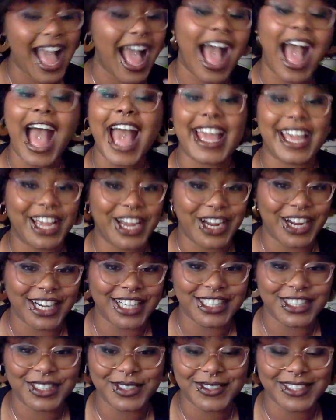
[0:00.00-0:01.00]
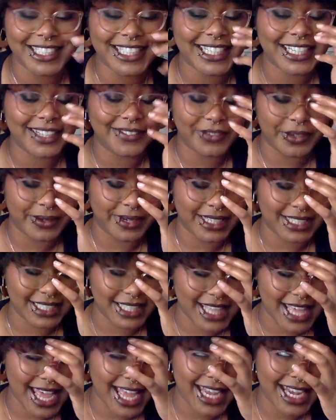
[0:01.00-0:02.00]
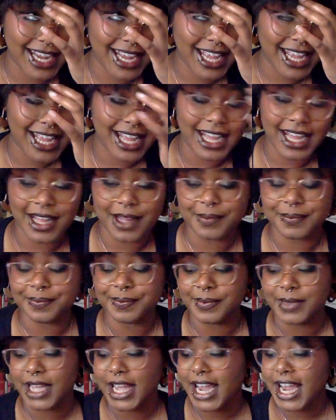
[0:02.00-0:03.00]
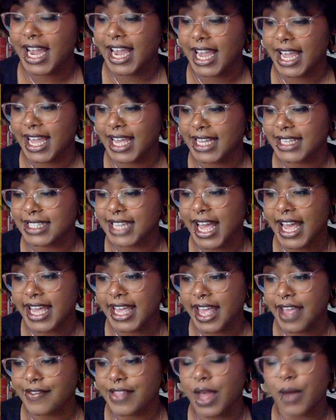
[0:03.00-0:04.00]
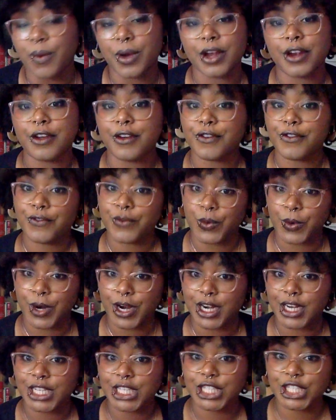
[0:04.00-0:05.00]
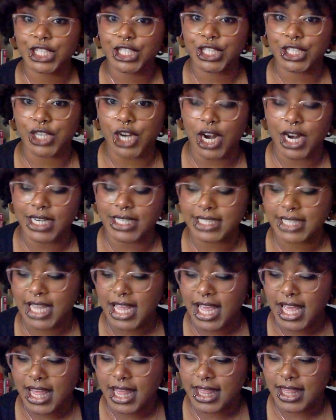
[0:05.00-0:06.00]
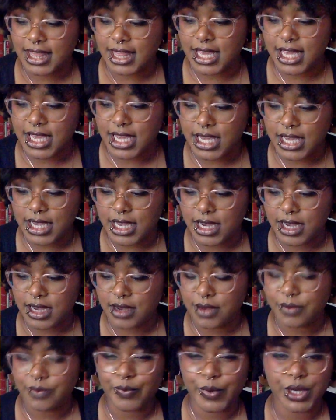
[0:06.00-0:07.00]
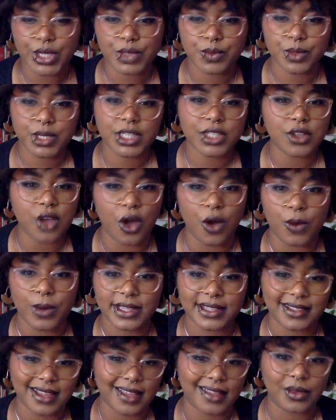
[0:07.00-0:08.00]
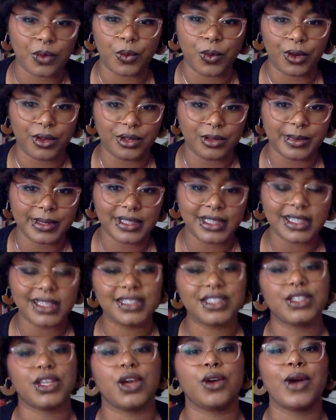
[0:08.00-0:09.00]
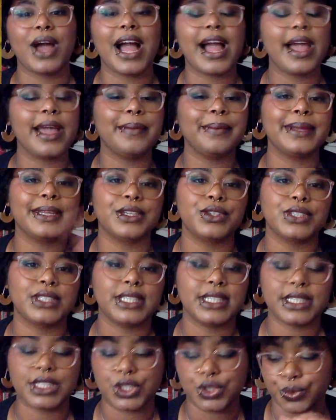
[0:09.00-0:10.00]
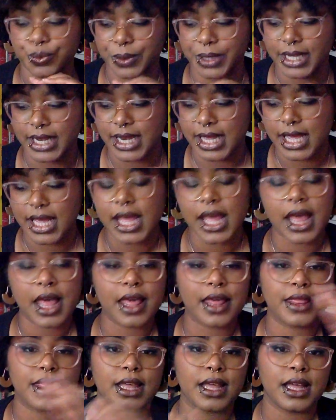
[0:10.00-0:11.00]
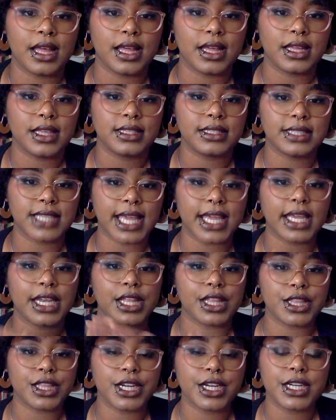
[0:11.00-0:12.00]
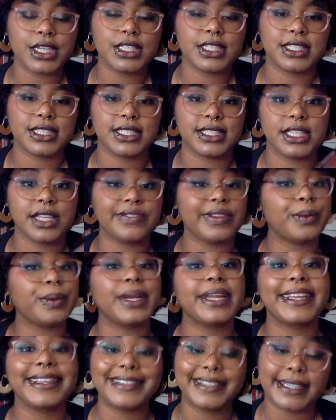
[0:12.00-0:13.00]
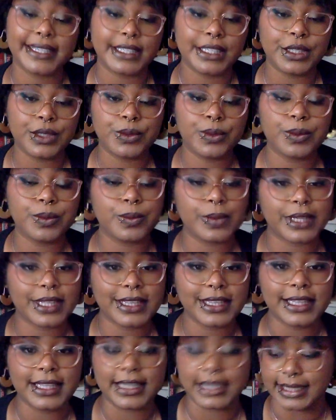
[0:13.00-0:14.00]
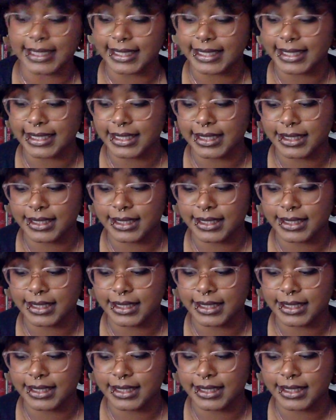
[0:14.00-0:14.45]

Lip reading: I encourage you to read it if you're into that. And I gave that one 4 stars. The first one is always like the world building, so I'm interested to read the 2nd and 3rd just to see if I want to continue with the